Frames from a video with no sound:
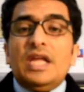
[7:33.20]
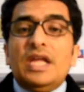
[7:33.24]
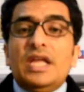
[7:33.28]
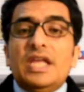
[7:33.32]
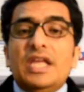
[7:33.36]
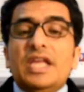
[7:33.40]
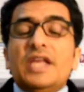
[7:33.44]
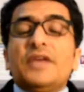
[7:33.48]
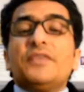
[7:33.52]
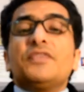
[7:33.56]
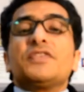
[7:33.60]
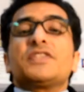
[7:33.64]

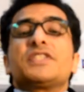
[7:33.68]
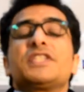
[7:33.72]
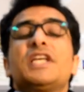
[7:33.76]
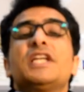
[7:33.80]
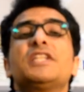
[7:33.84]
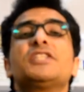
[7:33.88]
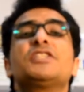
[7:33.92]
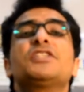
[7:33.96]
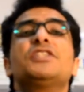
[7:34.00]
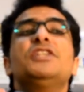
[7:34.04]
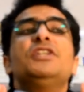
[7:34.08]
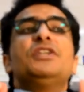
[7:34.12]
If
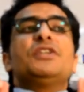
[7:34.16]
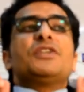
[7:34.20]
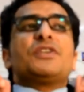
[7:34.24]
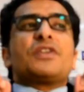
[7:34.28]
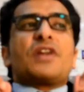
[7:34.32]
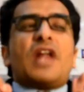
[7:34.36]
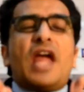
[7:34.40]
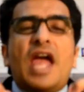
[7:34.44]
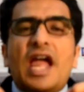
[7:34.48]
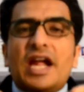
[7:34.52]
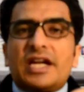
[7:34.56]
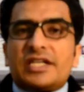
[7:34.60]
sensory
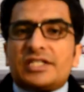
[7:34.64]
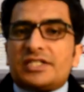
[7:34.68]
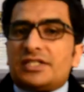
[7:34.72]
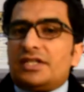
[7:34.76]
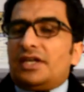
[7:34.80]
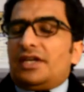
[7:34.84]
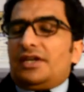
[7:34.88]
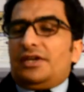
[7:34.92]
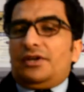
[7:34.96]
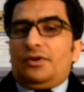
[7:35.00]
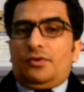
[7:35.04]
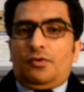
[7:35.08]
tracts
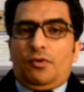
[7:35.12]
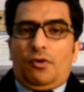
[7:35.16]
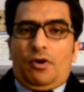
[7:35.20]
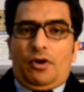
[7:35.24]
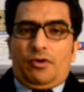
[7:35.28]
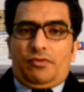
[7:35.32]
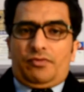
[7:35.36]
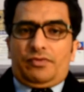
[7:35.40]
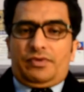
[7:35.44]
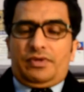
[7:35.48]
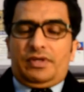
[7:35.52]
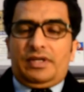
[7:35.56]
are
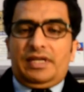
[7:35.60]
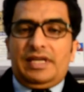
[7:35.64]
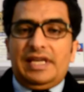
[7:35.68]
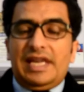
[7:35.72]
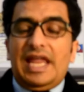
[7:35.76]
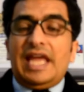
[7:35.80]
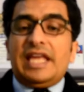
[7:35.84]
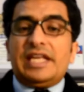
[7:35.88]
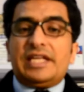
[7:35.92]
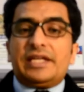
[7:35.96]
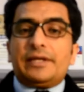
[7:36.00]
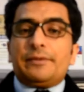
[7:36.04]
involved,
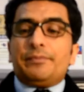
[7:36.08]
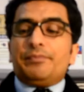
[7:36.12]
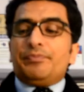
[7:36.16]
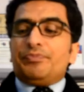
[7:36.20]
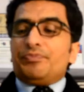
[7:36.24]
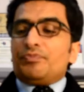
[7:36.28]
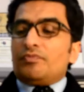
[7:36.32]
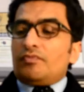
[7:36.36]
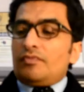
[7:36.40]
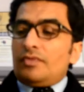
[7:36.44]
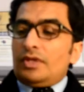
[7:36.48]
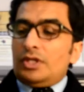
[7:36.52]
like
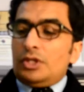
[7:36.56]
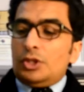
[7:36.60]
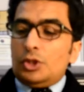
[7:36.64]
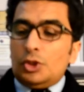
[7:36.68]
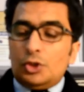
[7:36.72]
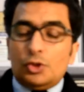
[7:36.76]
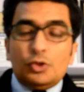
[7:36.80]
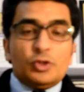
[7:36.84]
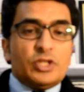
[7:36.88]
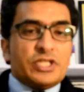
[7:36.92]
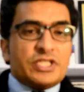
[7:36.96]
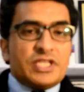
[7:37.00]
you
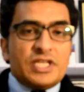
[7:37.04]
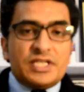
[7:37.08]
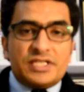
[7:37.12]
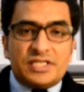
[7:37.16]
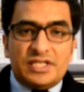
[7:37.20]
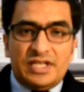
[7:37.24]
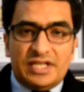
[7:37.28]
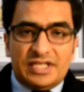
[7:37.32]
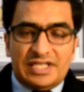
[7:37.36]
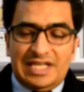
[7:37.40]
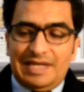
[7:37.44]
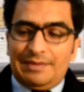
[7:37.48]
do the
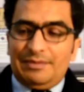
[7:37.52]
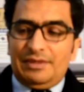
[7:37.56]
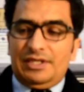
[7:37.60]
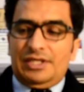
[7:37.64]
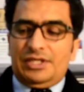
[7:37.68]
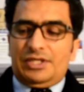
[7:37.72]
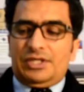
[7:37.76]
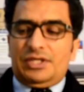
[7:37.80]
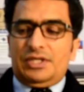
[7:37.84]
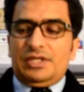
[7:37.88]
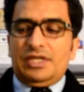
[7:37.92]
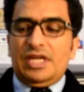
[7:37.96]
sensory
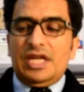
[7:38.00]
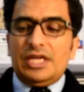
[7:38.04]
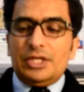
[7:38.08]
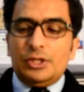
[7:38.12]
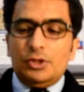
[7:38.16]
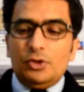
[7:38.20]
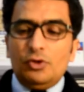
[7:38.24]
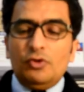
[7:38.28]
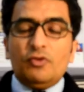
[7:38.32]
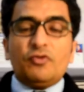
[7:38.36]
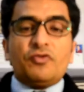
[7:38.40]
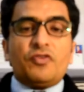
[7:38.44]
examination and
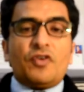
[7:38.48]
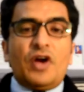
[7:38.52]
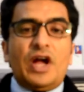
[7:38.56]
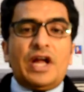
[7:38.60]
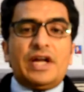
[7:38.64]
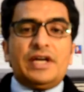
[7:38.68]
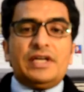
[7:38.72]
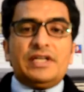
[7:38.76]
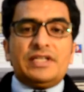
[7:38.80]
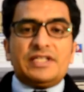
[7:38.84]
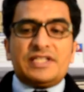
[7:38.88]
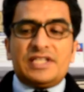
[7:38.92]
you
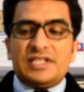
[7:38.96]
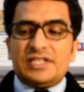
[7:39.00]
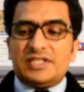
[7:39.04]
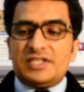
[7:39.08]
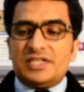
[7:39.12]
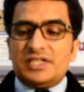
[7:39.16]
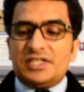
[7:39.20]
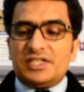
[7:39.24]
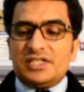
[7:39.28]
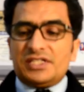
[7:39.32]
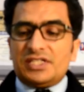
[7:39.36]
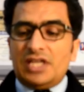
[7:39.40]
find
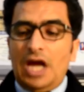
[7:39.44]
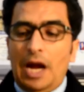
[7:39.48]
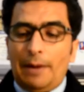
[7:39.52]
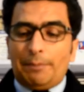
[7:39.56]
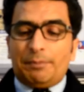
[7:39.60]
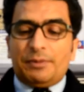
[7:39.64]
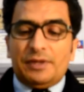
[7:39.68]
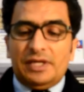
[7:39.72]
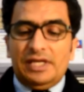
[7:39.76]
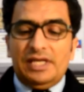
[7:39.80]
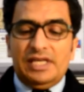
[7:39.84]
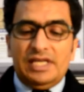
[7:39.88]
sensations
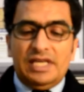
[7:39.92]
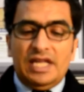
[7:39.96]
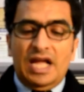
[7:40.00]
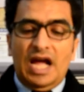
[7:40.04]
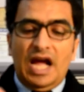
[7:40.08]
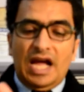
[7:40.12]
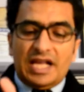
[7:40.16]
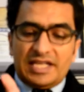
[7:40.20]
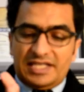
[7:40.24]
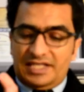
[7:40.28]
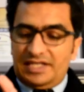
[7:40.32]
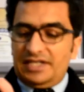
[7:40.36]
up till
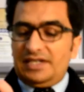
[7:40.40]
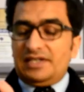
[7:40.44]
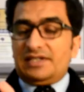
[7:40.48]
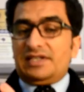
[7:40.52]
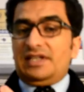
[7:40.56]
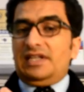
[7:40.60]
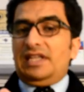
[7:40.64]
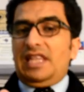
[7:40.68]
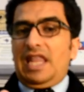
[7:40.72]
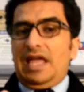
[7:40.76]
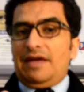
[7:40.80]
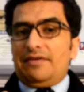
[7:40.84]
a
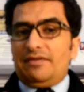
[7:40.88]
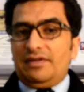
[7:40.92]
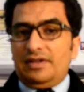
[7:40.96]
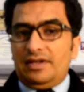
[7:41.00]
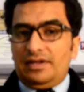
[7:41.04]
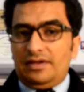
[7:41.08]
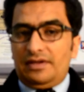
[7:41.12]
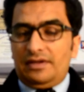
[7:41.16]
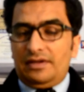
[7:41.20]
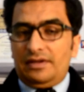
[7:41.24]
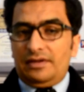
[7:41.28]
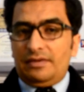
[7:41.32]
certain
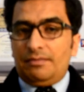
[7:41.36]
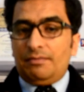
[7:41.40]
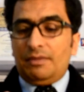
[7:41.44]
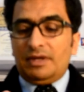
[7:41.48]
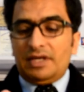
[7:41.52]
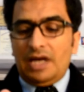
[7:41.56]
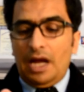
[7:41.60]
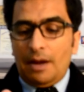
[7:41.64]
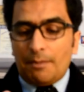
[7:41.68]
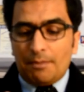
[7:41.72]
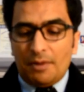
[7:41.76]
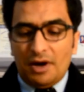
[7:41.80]
level,
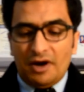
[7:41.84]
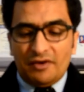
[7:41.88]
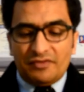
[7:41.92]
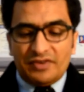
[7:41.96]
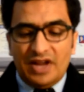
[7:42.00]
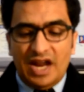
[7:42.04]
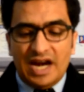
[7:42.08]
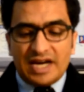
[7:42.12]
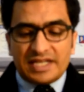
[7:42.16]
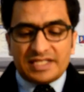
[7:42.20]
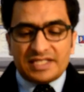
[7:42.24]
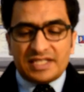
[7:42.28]
but above
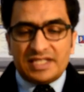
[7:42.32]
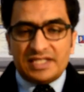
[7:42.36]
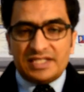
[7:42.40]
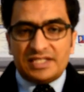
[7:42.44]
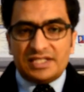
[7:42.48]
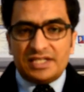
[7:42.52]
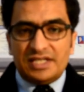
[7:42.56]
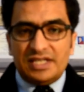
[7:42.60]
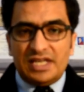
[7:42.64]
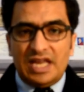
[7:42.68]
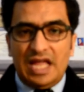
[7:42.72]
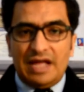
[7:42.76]
that
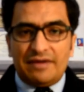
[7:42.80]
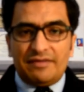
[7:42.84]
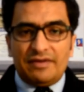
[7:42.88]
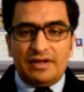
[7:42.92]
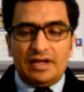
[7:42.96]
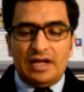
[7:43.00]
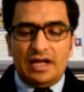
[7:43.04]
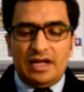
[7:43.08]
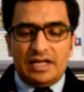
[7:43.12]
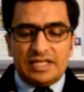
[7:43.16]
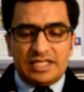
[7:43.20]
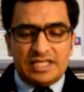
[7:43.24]
sensory level,
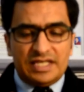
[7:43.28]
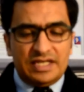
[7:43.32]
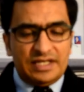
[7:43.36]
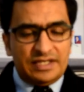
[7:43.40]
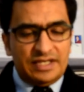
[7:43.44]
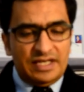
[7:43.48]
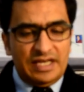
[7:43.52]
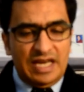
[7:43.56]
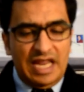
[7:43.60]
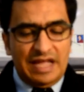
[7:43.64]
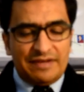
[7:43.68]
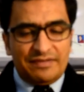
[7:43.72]
a
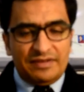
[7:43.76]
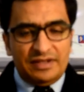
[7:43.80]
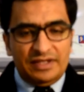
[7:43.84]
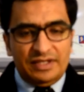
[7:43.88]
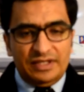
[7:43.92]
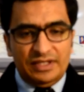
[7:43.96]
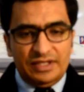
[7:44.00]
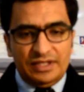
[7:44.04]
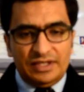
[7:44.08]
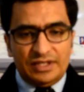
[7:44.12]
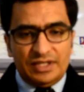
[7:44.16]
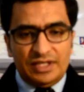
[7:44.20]
certain
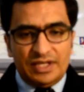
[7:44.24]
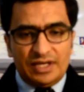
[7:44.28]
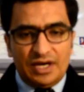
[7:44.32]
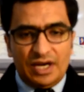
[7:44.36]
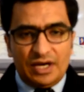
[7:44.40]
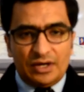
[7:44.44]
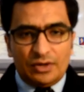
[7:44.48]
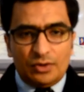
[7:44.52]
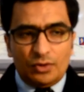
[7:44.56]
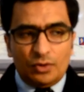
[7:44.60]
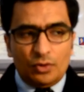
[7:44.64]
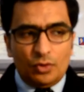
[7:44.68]
level, there
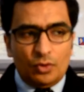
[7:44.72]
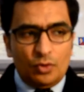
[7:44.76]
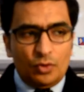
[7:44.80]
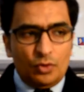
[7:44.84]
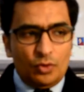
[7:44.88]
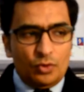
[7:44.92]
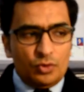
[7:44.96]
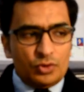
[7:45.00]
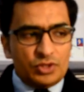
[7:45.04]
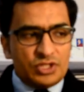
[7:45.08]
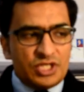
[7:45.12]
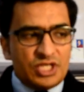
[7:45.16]
are
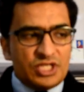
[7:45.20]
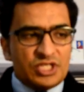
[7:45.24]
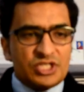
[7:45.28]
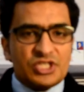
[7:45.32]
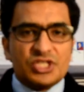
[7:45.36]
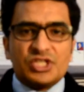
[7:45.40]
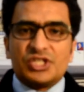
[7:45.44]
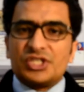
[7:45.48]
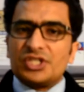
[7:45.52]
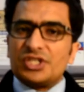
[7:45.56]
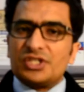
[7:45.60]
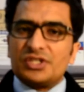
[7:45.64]
no
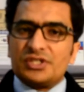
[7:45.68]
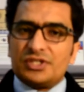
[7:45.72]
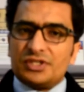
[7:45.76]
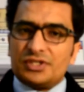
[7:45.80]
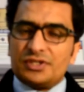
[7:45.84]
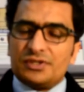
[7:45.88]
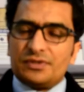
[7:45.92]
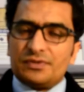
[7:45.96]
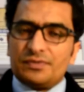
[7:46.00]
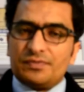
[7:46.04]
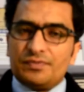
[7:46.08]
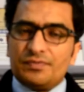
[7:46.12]

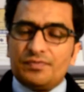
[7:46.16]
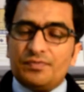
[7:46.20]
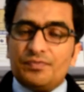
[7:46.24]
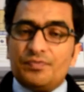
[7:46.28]
sensations,